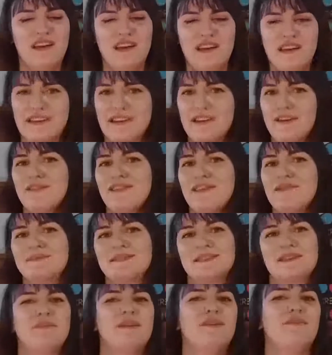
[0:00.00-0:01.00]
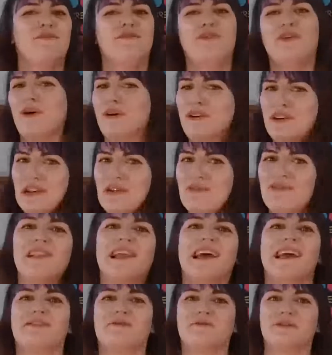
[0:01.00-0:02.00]
give them some evocative
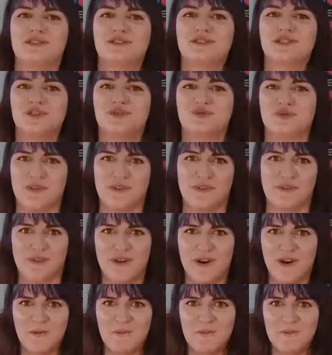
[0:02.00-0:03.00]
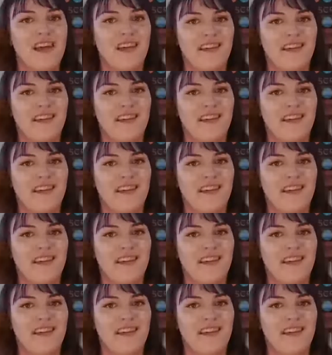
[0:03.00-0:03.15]
language to draw from.